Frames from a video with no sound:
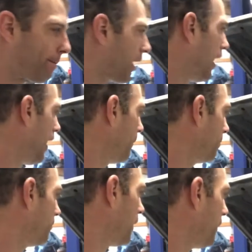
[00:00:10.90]
I'm
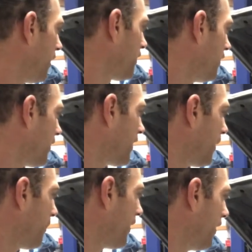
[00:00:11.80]
about to hook
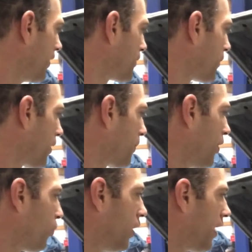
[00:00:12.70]
up the spark
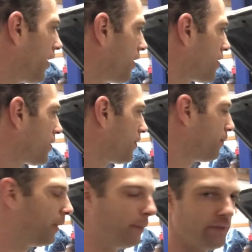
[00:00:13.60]
plug wires,
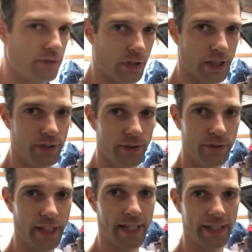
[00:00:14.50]
but before I do
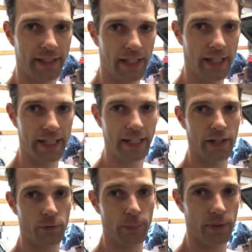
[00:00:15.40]
that, I got
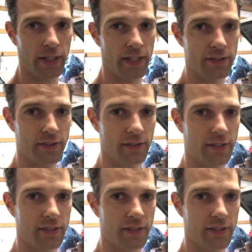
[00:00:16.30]
to replace